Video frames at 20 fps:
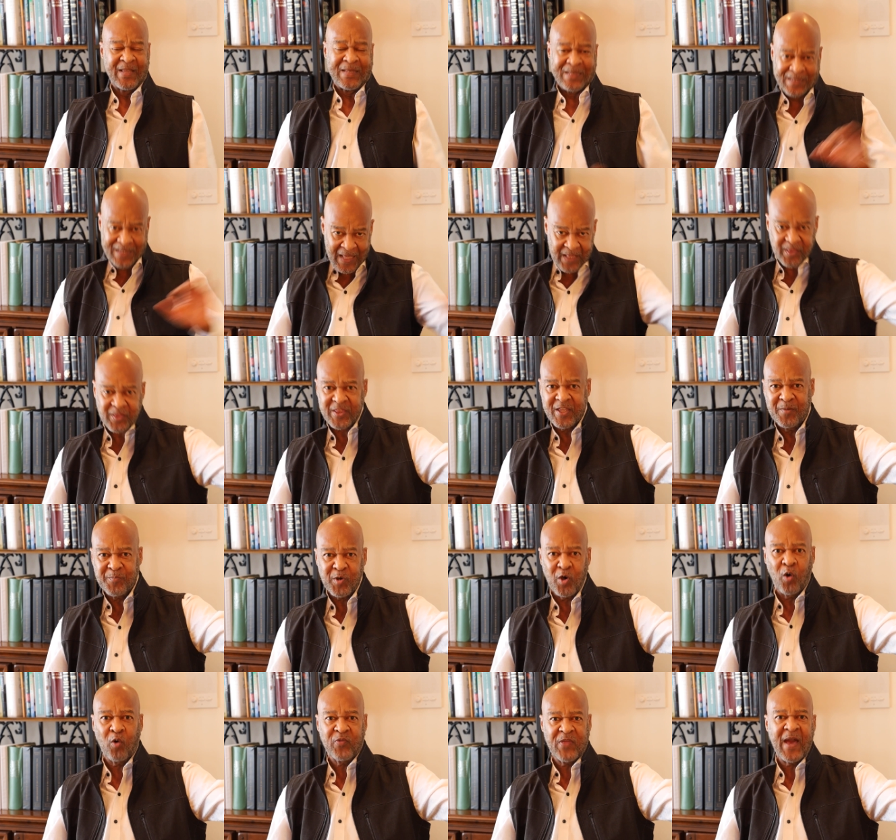Let
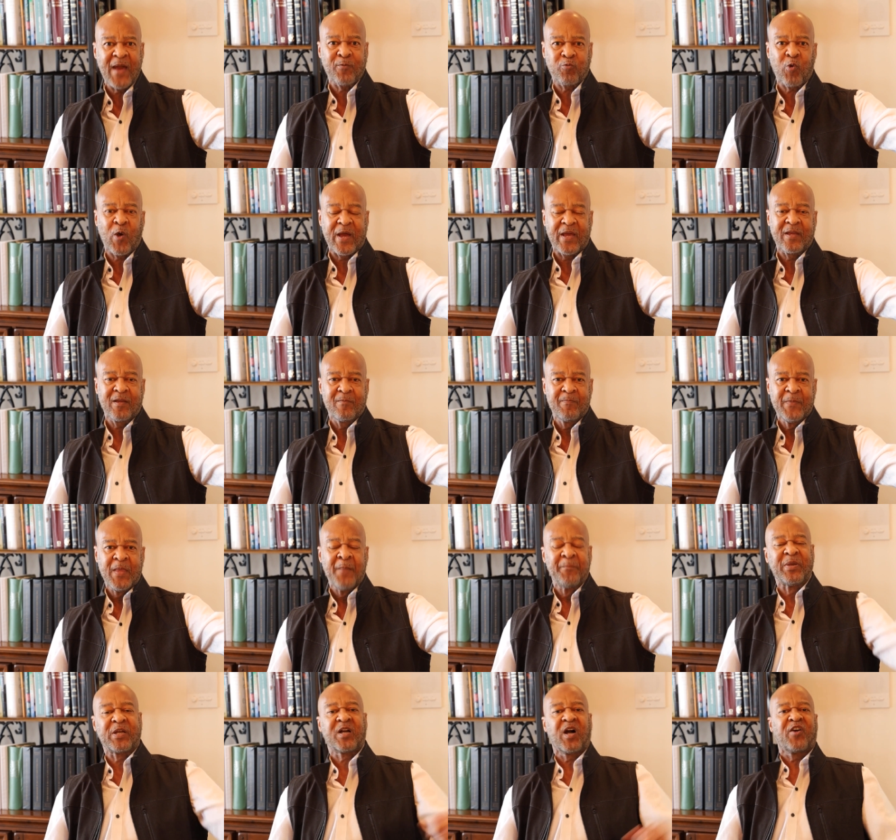them go that way
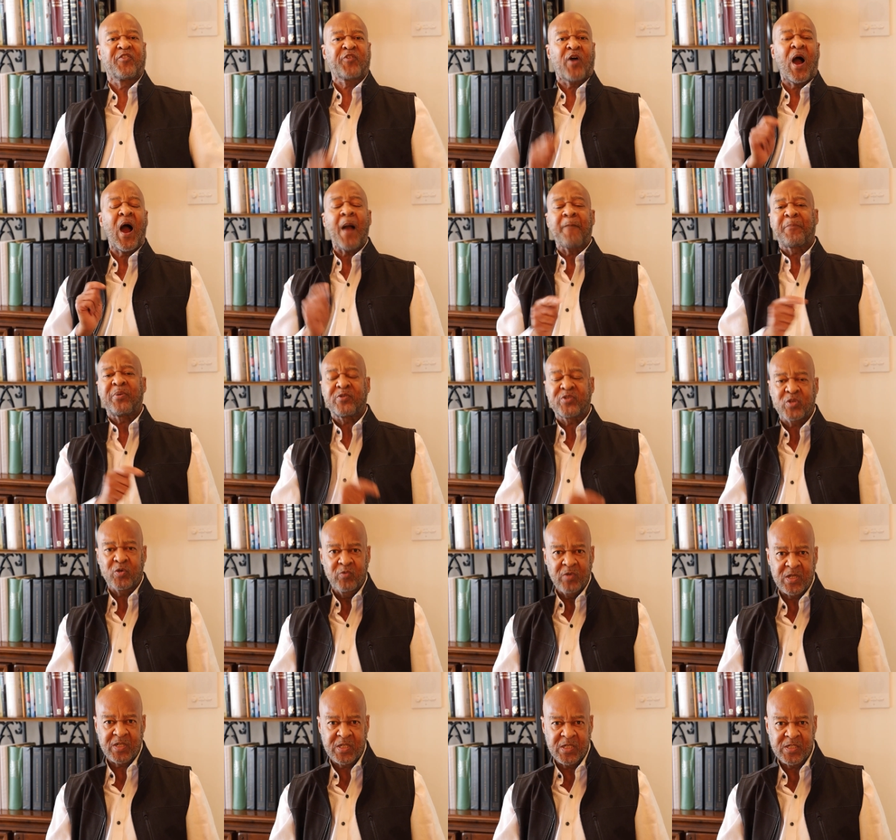because
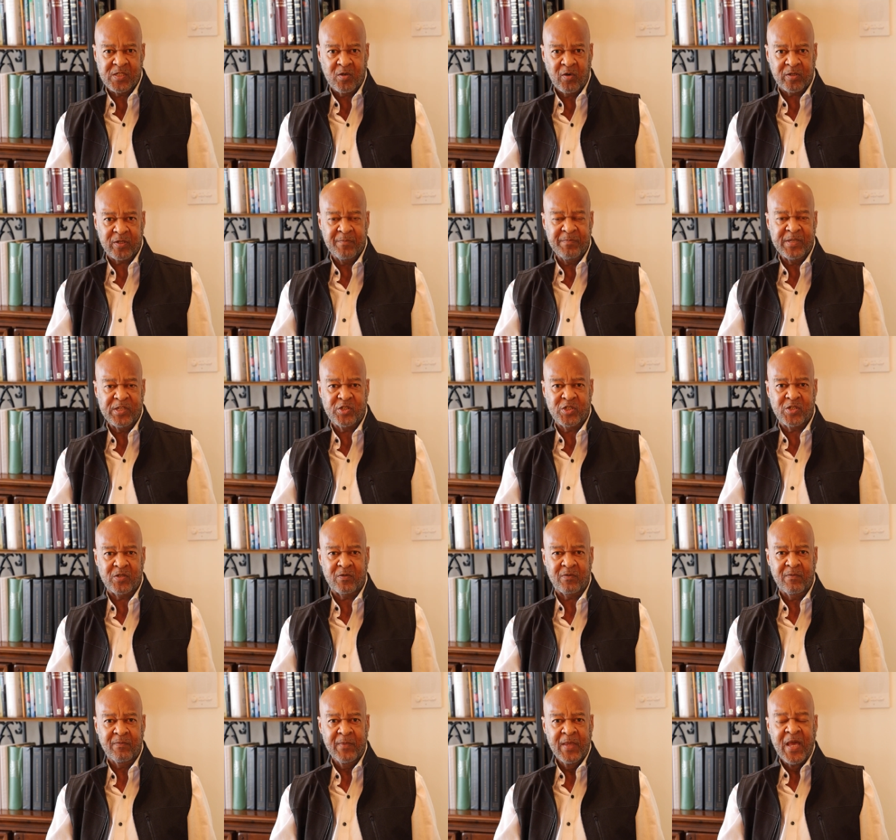opportunity is going to meet
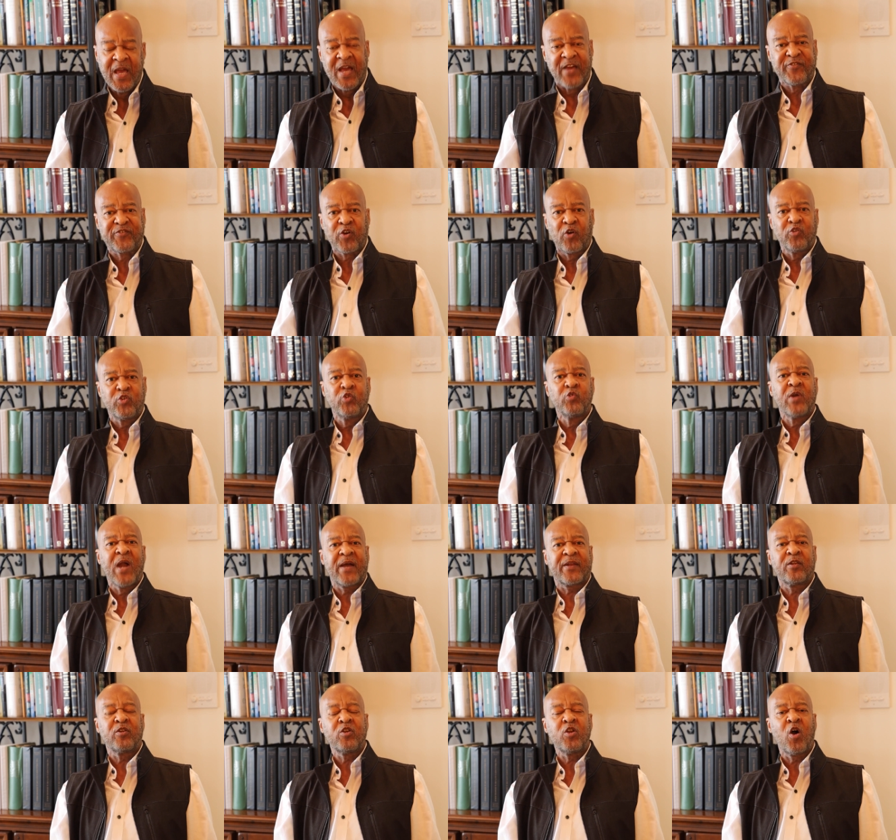you. And so you
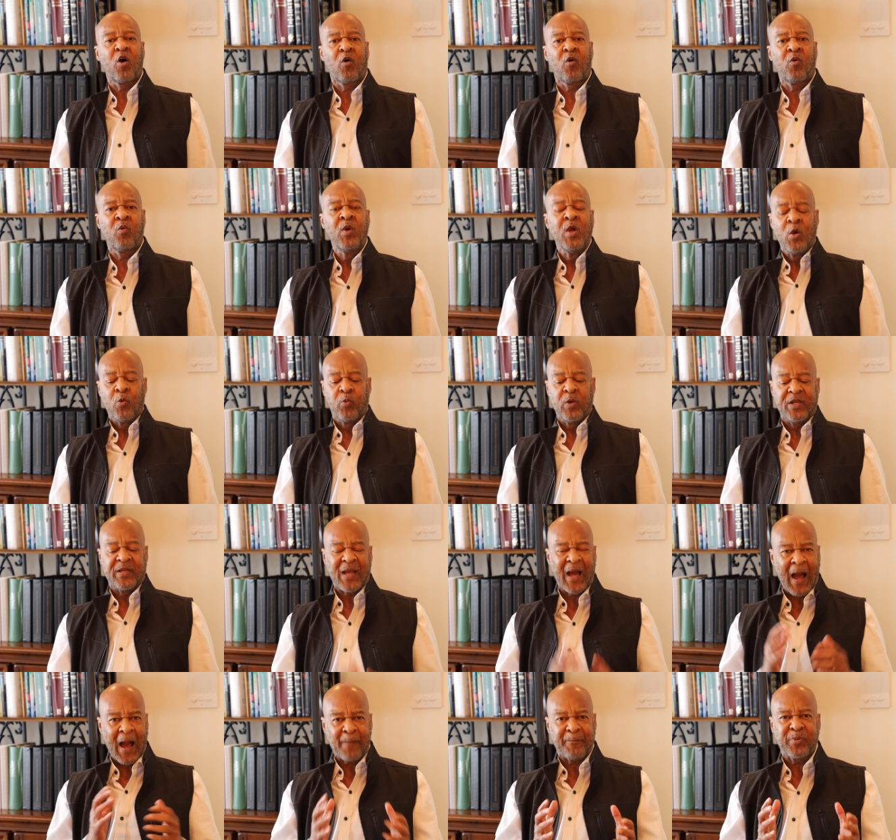got to know
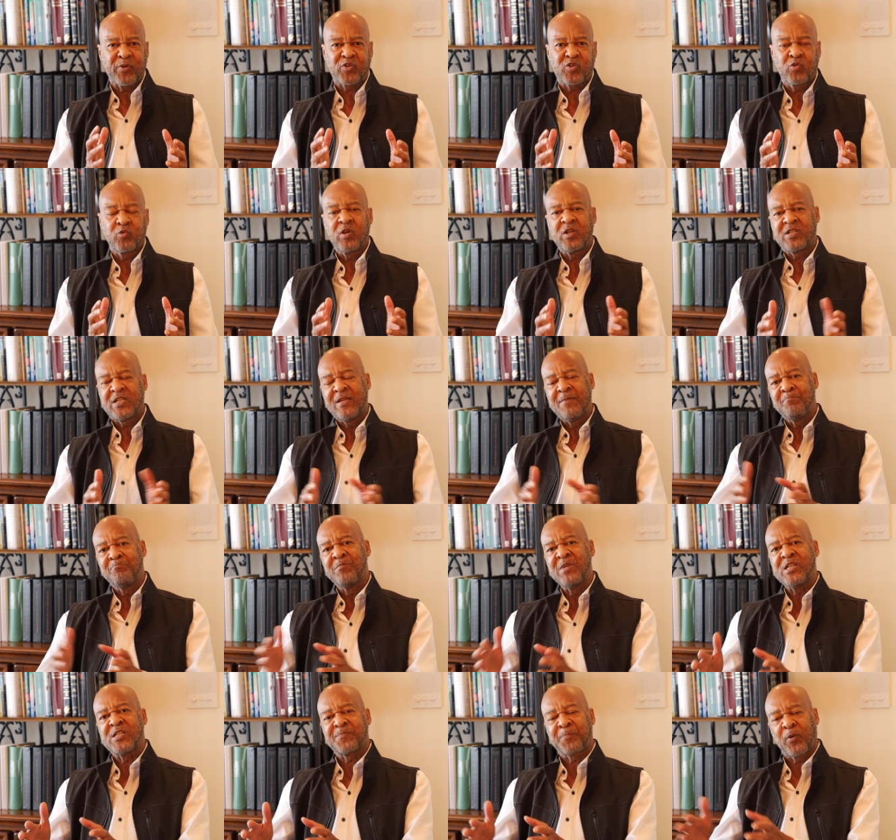when opportunity
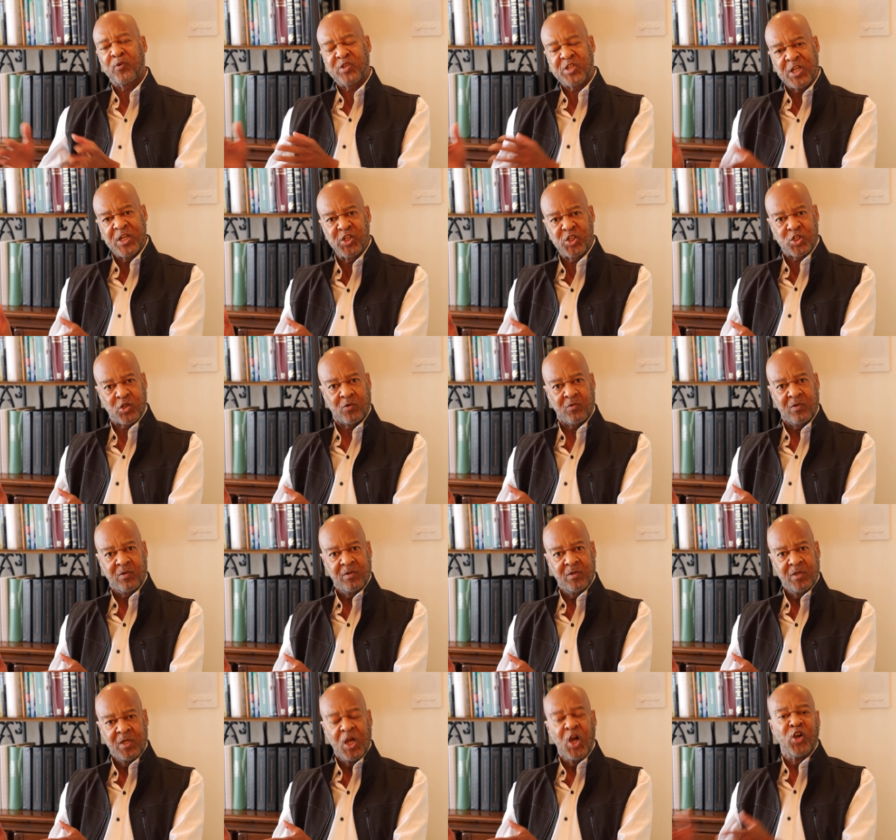meets potential.
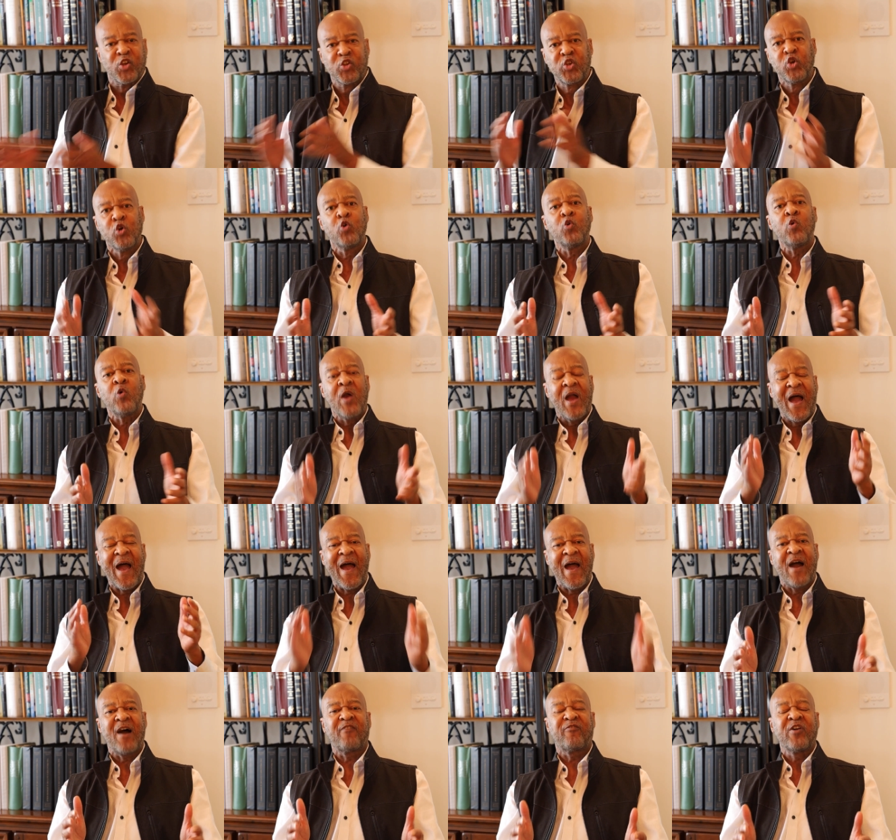You
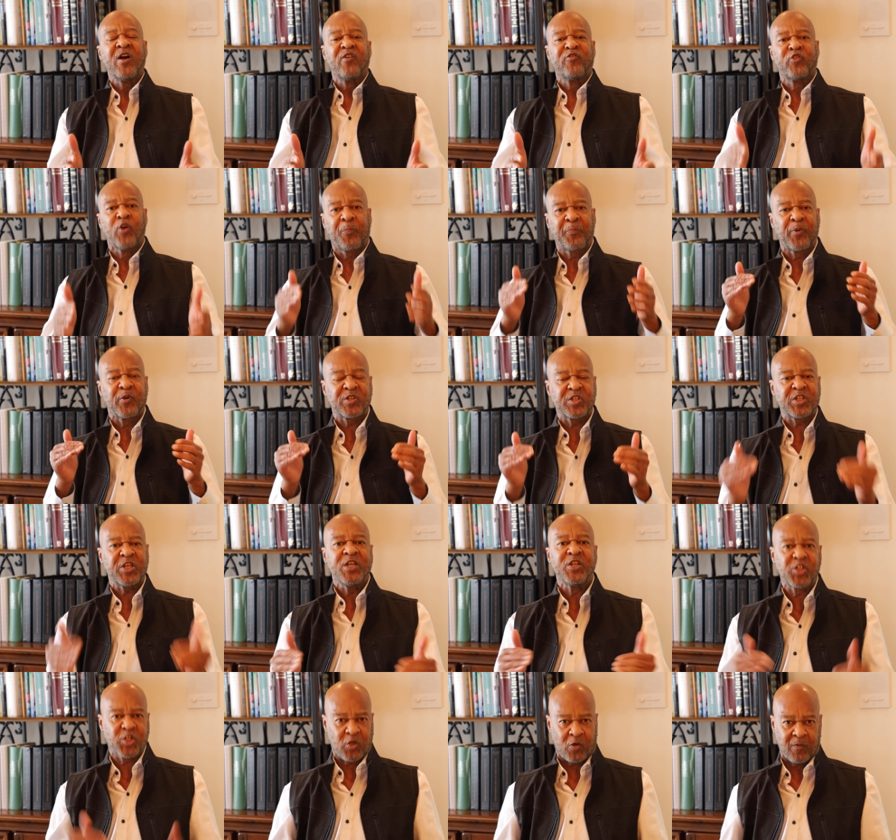have the
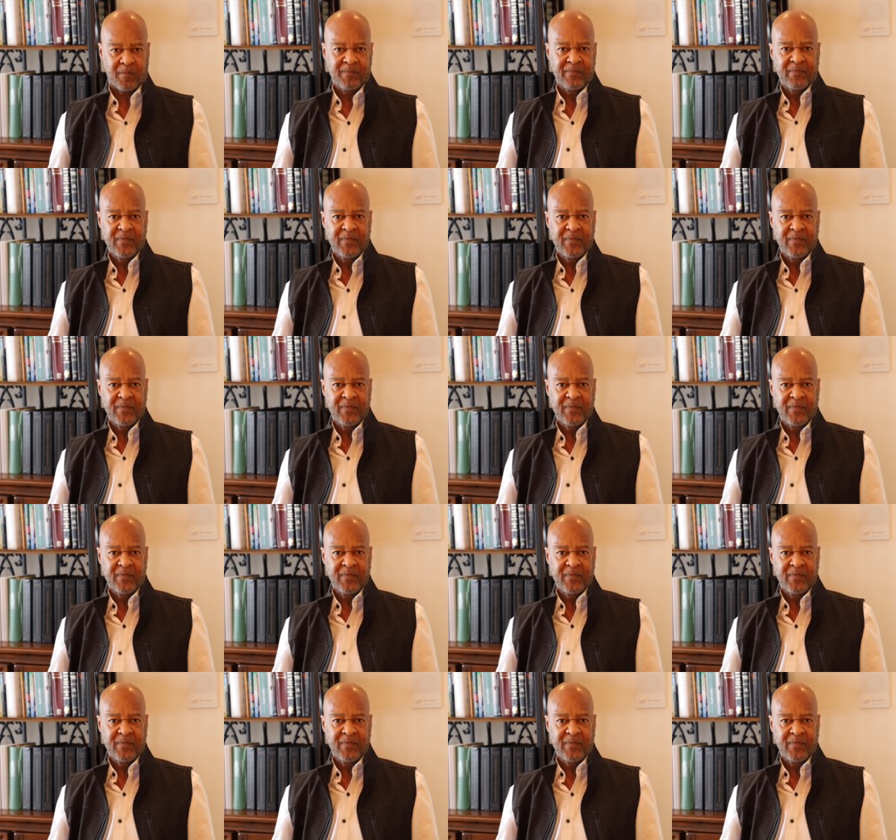potential